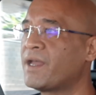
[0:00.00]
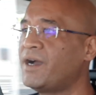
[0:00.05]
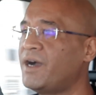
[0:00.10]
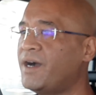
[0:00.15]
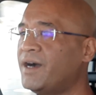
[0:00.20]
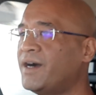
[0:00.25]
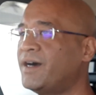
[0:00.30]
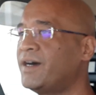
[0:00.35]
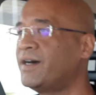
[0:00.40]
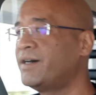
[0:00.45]

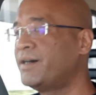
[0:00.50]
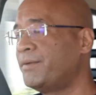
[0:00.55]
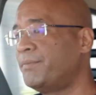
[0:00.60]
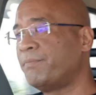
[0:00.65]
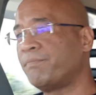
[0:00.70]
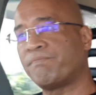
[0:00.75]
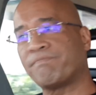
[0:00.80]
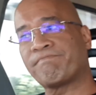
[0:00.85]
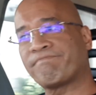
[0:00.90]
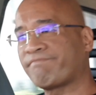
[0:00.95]

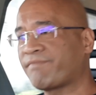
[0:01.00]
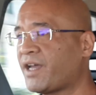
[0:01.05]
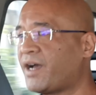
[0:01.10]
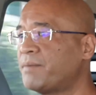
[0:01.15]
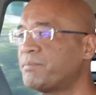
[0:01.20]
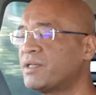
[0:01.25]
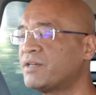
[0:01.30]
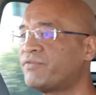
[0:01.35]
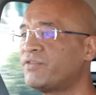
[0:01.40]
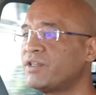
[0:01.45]
um,
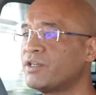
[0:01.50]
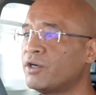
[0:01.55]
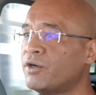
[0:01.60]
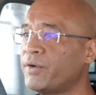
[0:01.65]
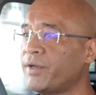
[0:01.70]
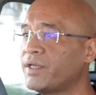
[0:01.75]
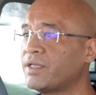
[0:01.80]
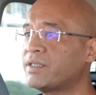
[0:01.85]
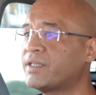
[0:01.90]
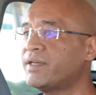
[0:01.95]
I'm definitely
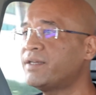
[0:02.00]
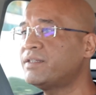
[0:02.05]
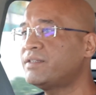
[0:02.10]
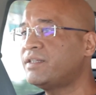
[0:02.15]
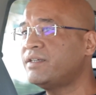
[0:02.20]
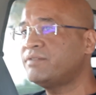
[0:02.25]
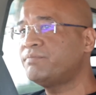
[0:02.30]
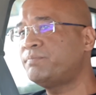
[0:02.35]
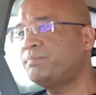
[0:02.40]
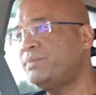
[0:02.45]
going. There,
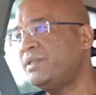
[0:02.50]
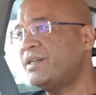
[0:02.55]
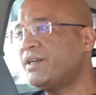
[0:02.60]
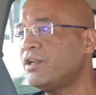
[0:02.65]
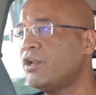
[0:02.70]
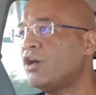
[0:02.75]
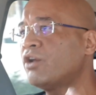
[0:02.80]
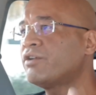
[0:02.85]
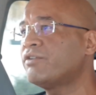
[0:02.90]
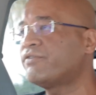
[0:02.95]
there've been a
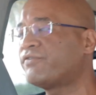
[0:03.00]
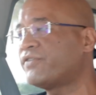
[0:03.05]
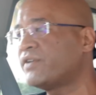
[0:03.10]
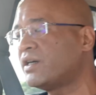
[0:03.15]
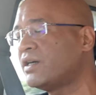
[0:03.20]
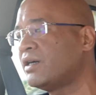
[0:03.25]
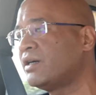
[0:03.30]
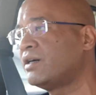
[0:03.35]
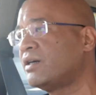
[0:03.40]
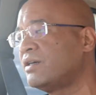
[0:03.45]
lot of
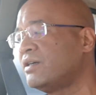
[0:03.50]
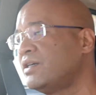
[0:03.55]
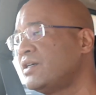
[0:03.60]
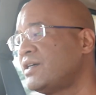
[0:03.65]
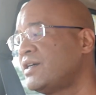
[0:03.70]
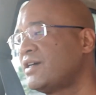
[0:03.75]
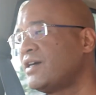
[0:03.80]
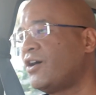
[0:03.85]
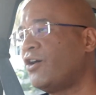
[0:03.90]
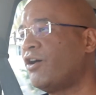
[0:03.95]
uh,
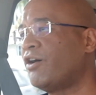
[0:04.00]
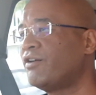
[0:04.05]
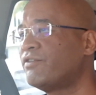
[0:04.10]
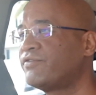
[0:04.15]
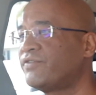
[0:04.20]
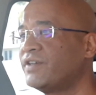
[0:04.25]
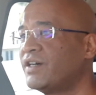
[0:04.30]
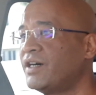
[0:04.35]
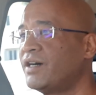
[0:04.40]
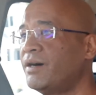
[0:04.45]

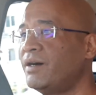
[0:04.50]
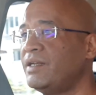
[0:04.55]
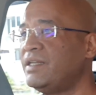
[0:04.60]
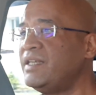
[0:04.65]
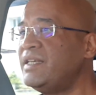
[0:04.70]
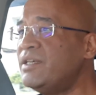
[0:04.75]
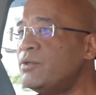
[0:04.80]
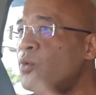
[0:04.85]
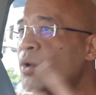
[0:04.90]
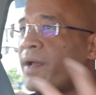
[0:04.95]
of uh,
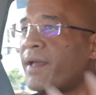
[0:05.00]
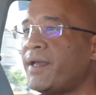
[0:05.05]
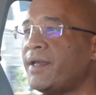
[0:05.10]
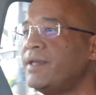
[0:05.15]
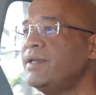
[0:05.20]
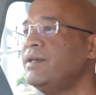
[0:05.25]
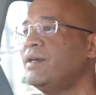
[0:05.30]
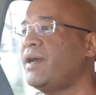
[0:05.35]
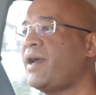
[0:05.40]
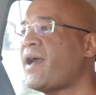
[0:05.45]

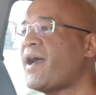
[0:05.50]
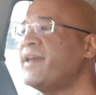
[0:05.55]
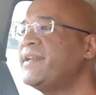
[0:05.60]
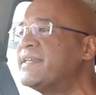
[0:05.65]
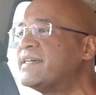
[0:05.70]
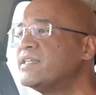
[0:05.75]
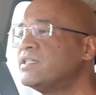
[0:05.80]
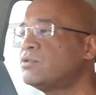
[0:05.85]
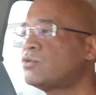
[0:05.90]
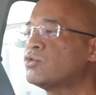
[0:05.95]
leeway
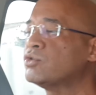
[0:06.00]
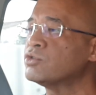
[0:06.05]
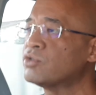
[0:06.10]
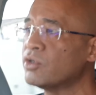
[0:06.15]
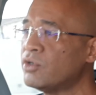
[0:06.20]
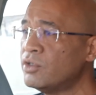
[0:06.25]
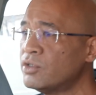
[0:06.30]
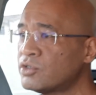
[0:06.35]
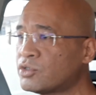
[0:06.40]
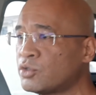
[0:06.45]
added to
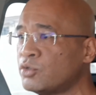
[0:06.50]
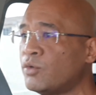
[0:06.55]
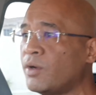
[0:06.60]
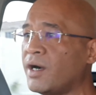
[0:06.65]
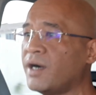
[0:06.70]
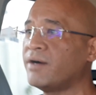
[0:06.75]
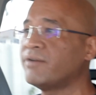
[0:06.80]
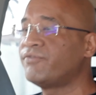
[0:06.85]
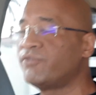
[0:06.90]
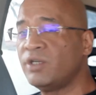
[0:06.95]
those who
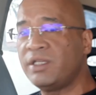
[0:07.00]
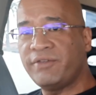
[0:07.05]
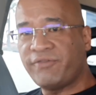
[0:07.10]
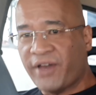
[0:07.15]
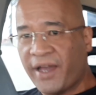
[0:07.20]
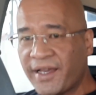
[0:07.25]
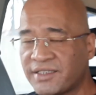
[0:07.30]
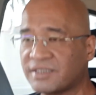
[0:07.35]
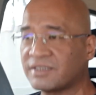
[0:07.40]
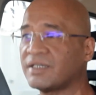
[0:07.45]
are fully
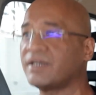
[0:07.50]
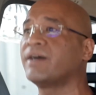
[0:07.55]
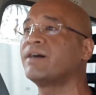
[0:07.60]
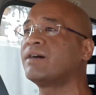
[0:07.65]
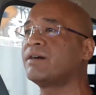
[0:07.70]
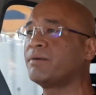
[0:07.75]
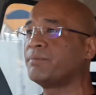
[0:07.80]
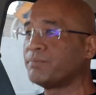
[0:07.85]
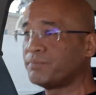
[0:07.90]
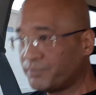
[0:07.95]
vaxxed.
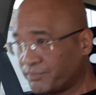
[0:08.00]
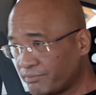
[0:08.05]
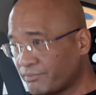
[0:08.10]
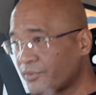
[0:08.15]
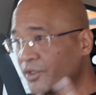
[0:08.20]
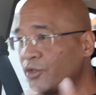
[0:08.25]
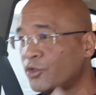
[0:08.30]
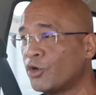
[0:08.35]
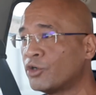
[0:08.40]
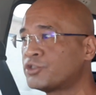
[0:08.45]
Um,
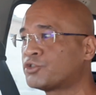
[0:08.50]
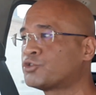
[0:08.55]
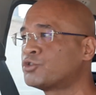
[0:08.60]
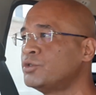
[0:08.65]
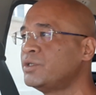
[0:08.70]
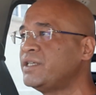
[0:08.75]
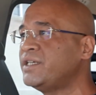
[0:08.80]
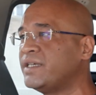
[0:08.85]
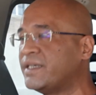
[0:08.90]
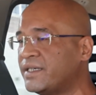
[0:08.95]
yours
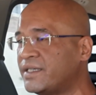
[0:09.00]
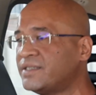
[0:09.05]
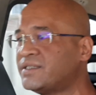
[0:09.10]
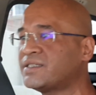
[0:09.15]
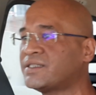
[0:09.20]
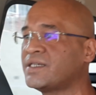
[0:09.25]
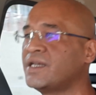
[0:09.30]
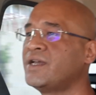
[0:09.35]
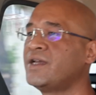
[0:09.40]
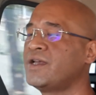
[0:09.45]
truly
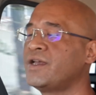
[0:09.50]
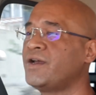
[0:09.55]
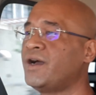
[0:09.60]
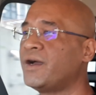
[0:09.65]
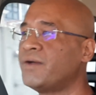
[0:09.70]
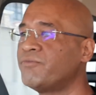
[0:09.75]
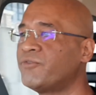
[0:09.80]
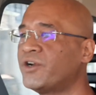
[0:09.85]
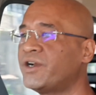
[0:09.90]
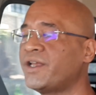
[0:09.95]
is.
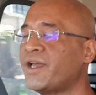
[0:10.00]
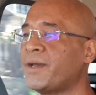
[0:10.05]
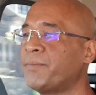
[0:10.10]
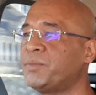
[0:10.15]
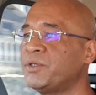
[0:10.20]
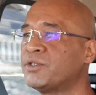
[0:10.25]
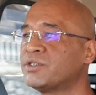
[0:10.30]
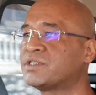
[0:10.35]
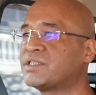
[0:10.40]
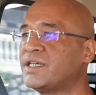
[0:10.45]
I'm very
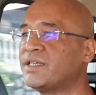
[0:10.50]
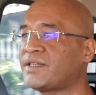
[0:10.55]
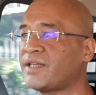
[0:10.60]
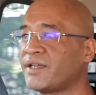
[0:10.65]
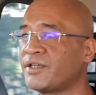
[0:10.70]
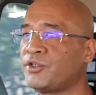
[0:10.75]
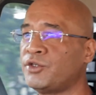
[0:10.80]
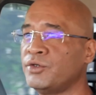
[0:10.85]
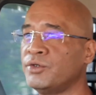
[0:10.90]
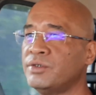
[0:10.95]
happy to say
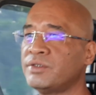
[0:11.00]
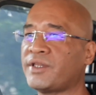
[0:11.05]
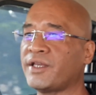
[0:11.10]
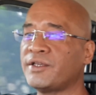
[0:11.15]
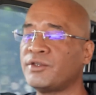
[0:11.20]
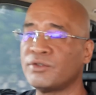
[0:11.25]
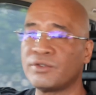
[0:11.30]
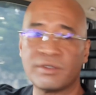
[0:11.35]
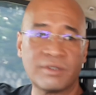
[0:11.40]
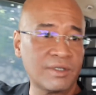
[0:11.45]
thank you.
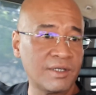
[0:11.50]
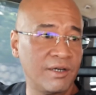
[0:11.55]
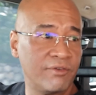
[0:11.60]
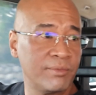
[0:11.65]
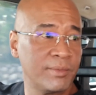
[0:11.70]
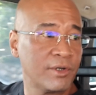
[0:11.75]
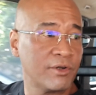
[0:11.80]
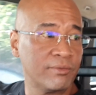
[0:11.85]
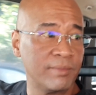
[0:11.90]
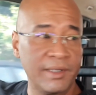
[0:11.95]
Thank you to the
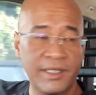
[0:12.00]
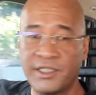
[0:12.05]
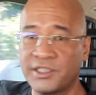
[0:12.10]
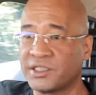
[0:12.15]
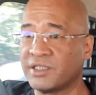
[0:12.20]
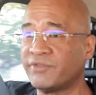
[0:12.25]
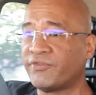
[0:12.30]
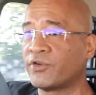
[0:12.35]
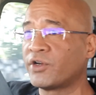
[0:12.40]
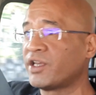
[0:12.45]
government of
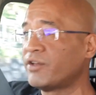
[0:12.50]
Malaysia for